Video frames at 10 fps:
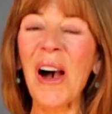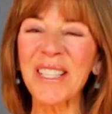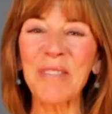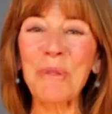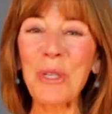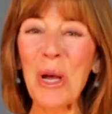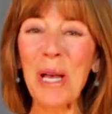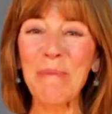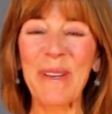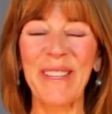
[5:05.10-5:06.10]
Awesome
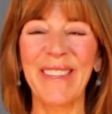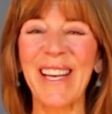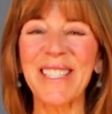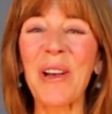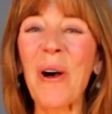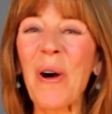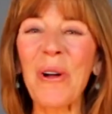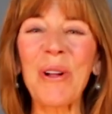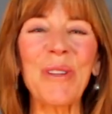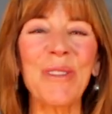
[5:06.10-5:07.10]
job. That's
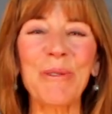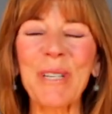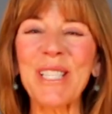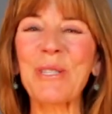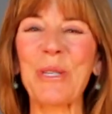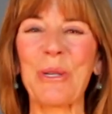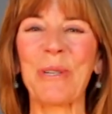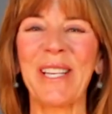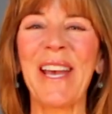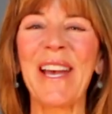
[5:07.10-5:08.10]
all there is to it.